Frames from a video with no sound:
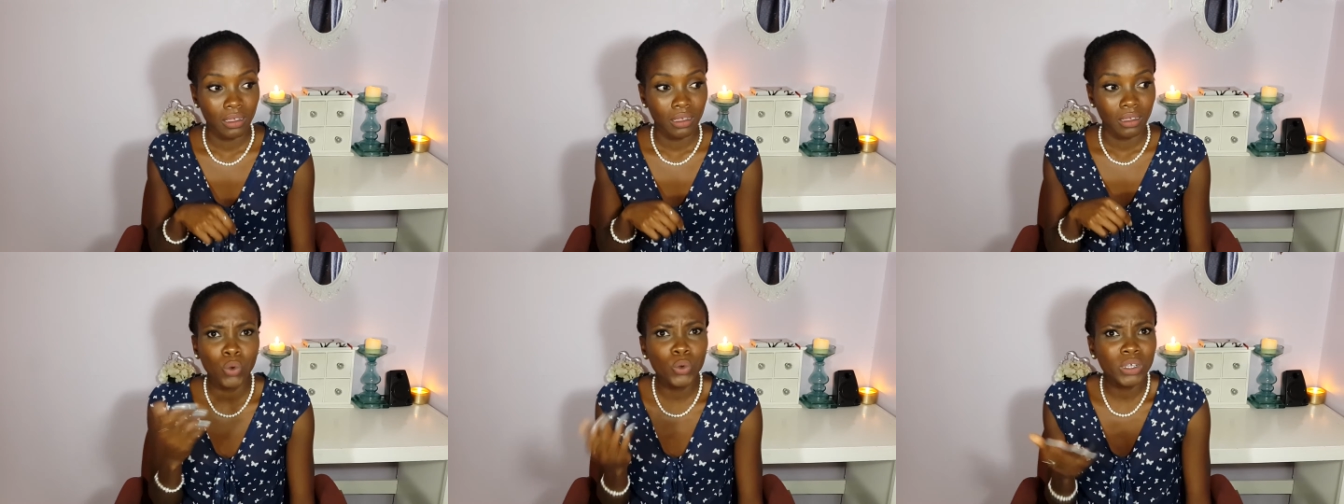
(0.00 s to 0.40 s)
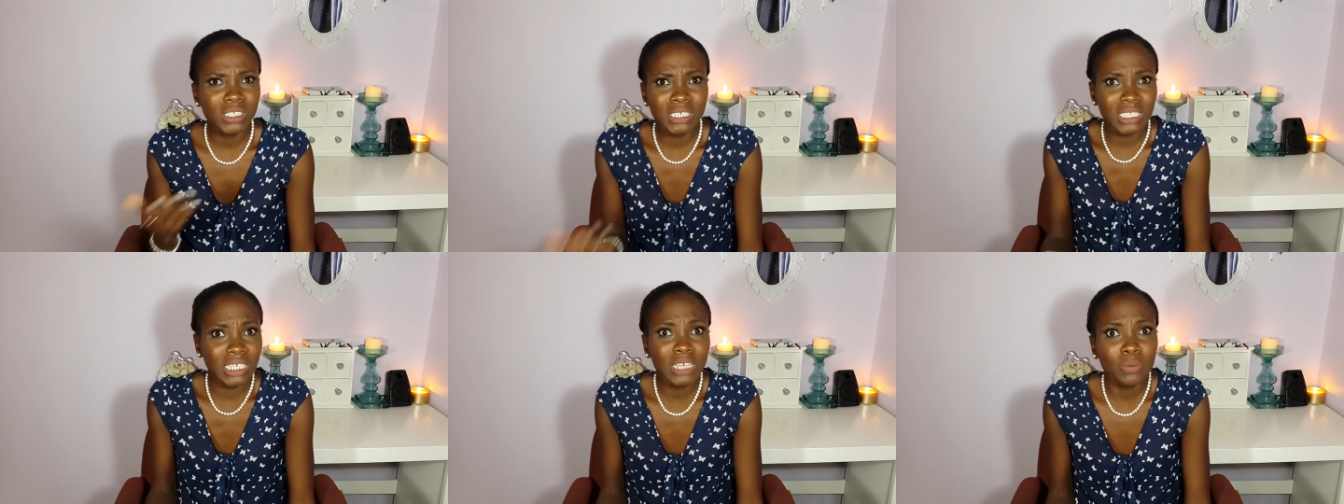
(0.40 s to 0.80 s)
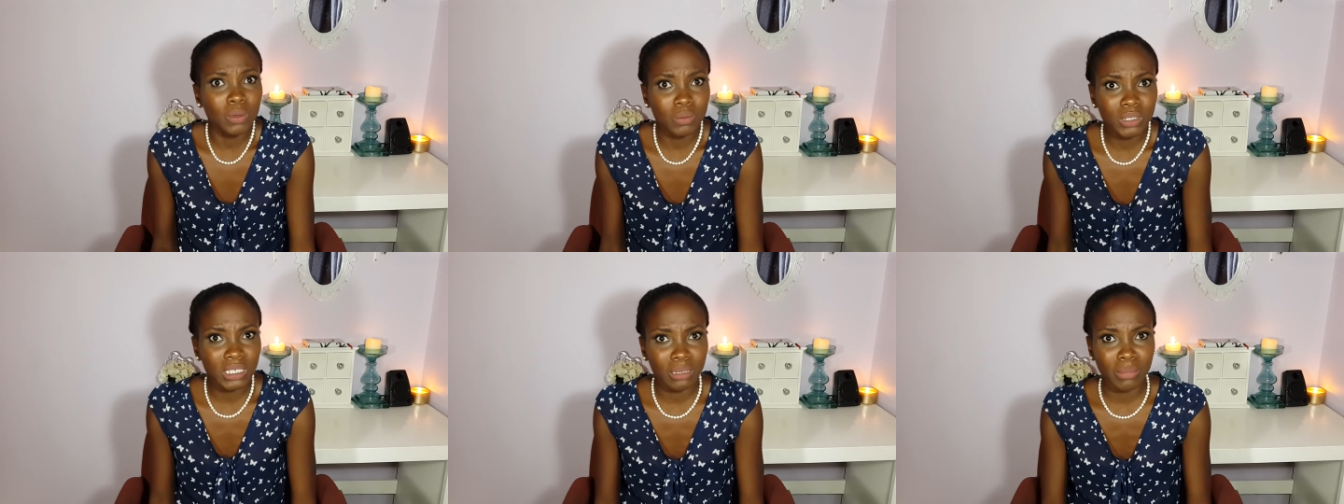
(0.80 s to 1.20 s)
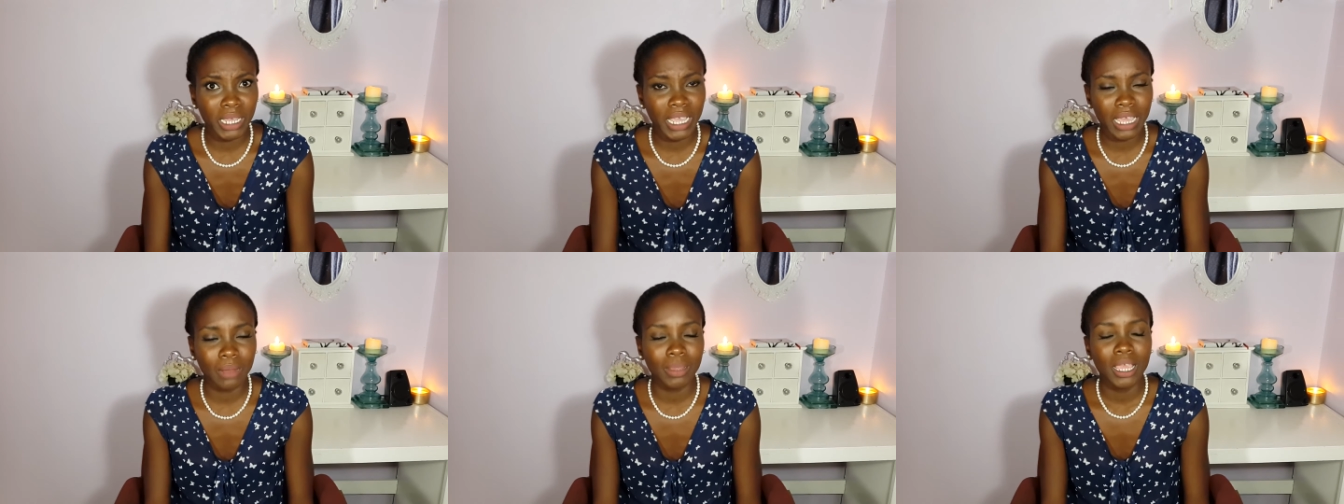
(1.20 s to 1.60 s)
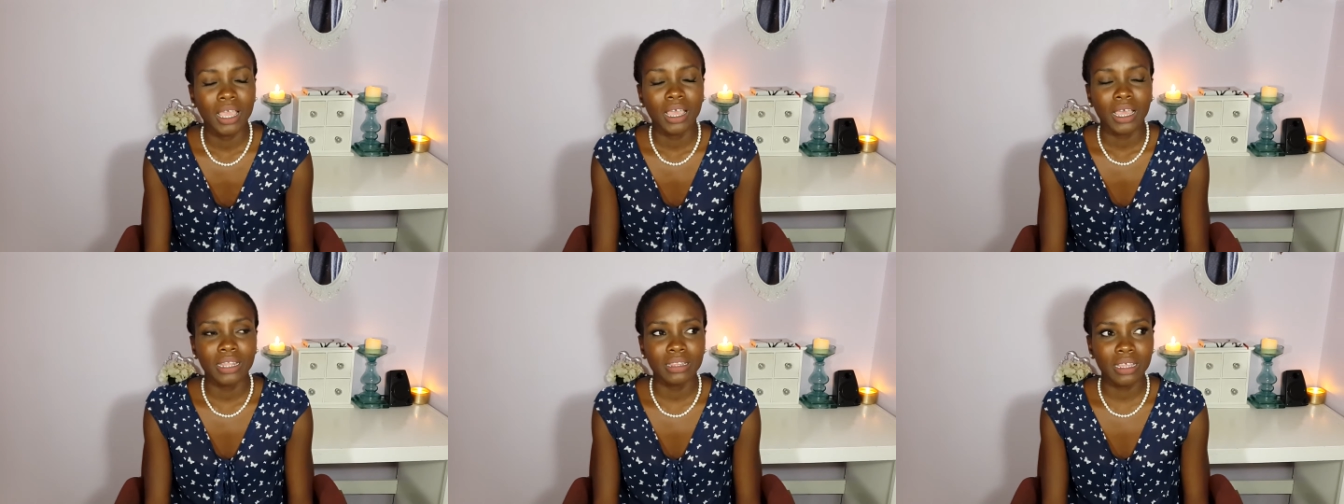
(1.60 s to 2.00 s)
Who could see what was in my handbag?
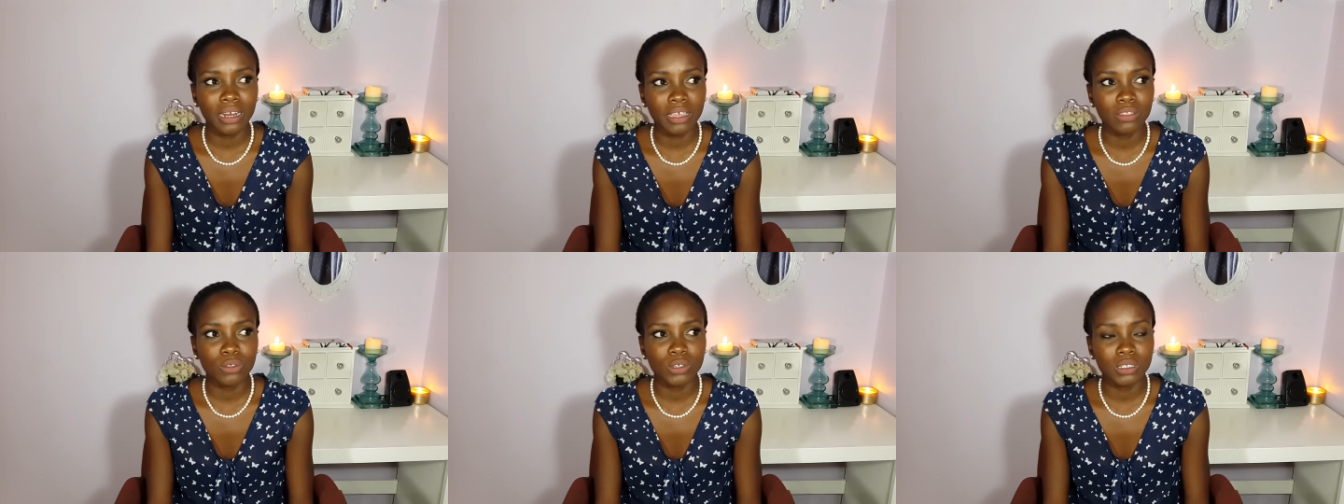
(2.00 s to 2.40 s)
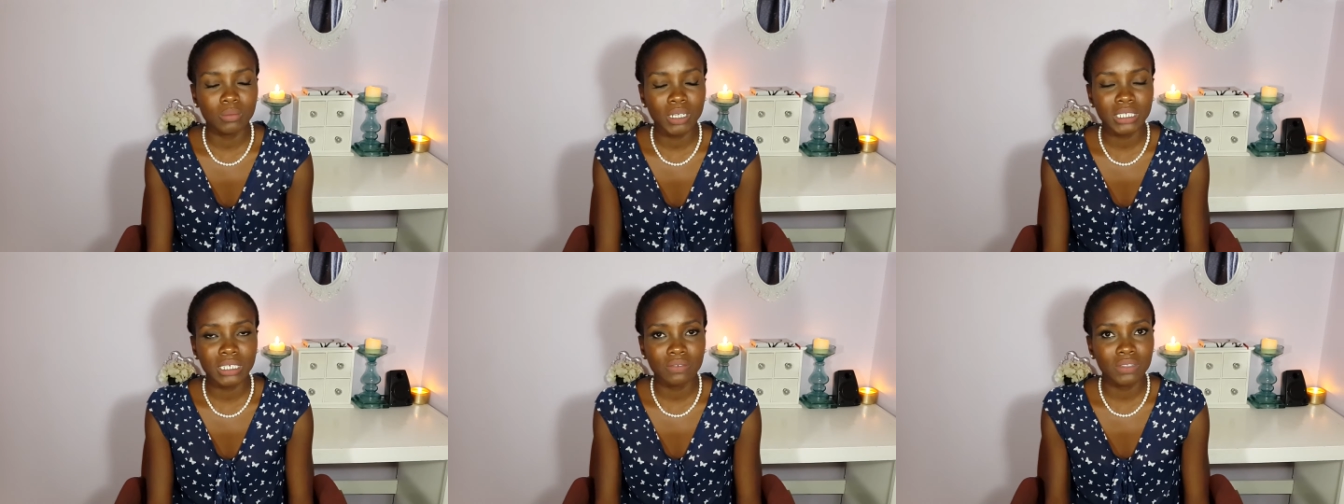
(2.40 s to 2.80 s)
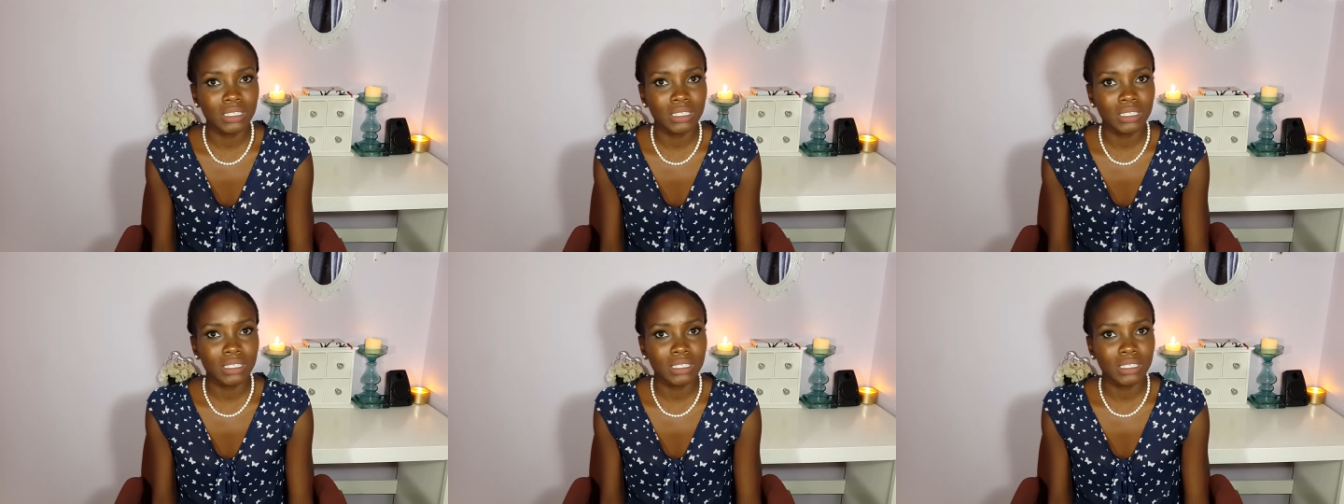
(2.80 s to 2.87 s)
And then I thought to myself,